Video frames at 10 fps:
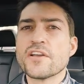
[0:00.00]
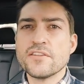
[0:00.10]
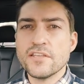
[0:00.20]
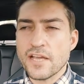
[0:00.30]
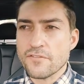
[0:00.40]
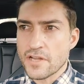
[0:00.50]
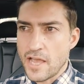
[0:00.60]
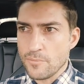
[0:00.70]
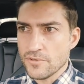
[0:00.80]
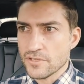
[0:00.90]
thing ever to
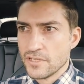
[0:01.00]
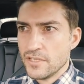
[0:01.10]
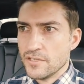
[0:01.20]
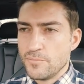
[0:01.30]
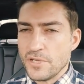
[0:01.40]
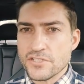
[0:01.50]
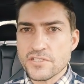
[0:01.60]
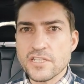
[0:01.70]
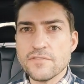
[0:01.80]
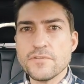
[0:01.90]
happen to patient
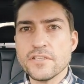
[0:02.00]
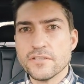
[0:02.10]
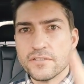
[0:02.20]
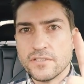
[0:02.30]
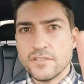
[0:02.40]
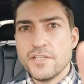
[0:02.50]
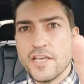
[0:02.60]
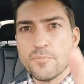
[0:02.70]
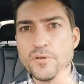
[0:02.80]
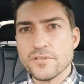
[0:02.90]
safety.
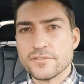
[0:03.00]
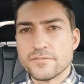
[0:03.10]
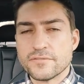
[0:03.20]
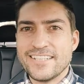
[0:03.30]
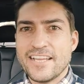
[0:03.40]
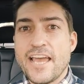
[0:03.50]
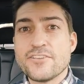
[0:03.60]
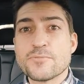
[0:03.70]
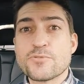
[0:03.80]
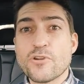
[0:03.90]
HIPAA. Hey,
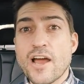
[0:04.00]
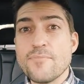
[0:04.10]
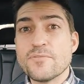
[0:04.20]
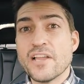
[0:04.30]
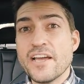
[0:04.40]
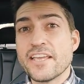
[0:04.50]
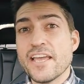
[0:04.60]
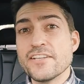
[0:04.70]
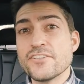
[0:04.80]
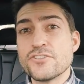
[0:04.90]
subscribe, like,
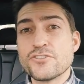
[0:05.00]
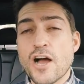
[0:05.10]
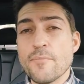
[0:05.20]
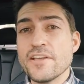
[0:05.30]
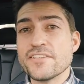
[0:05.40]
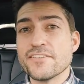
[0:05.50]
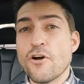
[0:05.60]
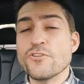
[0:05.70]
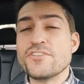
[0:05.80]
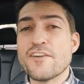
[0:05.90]
and comment.
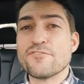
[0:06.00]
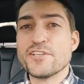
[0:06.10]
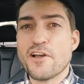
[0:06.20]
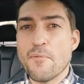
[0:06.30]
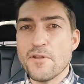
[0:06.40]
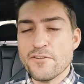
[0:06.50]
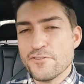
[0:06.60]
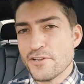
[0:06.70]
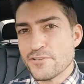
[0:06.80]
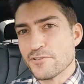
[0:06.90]
Oh, definitely comment. I know
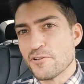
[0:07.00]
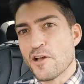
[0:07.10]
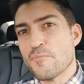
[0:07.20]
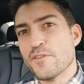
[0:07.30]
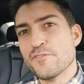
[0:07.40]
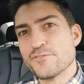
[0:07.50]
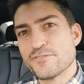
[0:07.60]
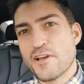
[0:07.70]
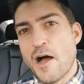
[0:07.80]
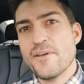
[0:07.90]
you guys are going to comment on this.
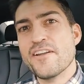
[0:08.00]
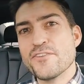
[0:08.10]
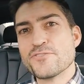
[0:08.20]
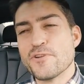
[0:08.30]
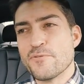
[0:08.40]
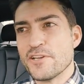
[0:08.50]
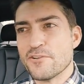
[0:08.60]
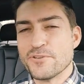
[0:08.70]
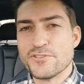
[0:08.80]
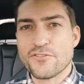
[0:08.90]
Comment on this one. I want to hear
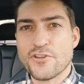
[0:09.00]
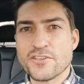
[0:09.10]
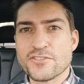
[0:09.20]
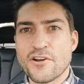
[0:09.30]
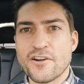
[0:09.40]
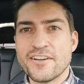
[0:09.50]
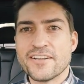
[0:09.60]
what your thoughts are.